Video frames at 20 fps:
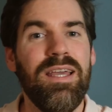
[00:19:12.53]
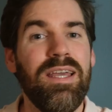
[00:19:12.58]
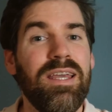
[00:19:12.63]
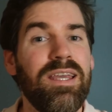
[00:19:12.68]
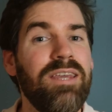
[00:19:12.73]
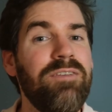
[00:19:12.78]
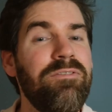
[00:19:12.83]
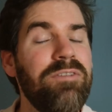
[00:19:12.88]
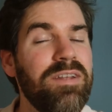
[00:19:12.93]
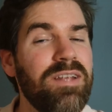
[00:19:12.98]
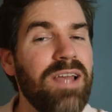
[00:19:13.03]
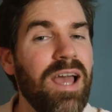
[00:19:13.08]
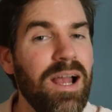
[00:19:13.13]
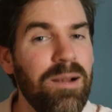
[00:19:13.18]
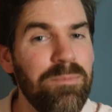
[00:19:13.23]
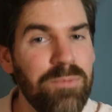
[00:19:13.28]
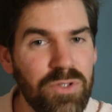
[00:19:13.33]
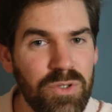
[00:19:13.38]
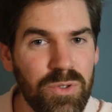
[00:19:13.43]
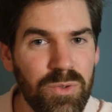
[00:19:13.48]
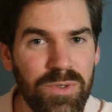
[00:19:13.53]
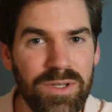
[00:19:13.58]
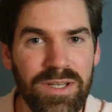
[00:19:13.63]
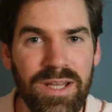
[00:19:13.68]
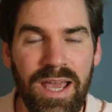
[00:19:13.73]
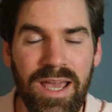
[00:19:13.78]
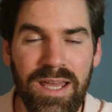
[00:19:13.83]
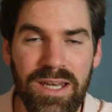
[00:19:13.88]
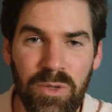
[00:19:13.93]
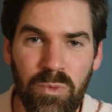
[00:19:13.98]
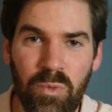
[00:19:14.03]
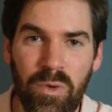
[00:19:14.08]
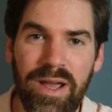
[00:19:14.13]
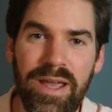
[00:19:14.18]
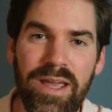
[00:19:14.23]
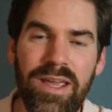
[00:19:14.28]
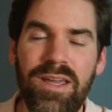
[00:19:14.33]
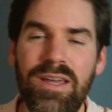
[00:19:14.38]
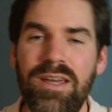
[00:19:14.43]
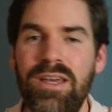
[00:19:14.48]
If it helped you in any
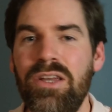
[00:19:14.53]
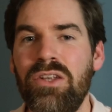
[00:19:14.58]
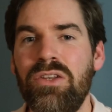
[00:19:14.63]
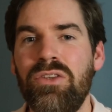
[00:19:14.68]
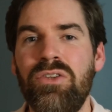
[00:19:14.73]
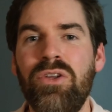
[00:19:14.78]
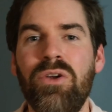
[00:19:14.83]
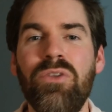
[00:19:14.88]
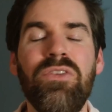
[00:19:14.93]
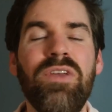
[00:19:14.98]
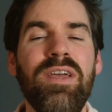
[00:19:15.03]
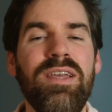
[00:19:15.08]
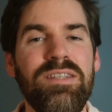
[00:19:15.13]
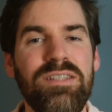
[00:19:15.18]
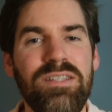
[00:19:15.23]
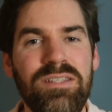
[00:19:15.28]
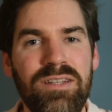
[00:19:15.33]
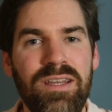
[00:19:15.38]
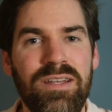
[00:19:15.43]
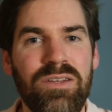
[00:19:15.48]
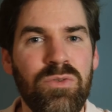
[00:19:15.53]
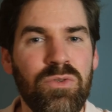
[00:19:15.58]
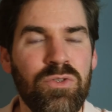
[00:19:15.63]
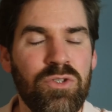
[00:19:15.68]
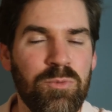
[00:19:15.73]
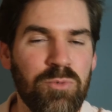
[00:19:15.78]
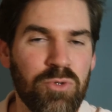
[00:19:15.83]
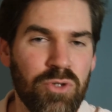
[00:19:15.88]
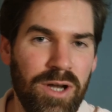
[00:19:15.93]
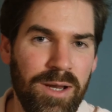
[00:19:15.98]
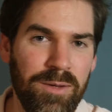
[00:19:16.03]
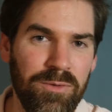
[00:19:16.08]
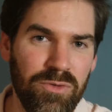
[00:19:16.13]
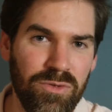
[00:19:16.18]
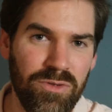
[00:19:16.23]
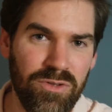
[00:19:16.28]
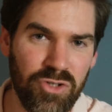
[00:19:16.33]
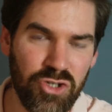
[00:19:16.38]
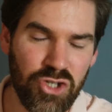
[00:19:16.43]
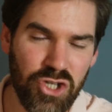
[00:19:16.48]
way, don't hesitate to subscribe to
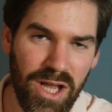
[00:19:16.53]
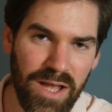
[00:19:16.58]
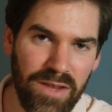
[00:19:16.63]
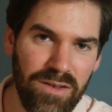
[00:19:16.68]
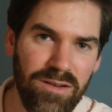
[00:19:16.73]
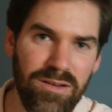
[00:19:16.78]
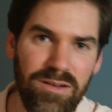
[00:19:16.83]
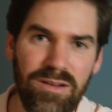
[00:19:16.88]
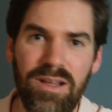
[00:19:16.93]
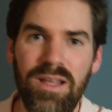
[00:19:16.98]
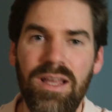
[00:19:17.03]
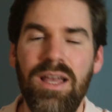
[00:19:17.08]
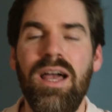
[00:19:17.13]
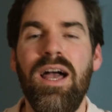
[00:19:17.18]
the channel.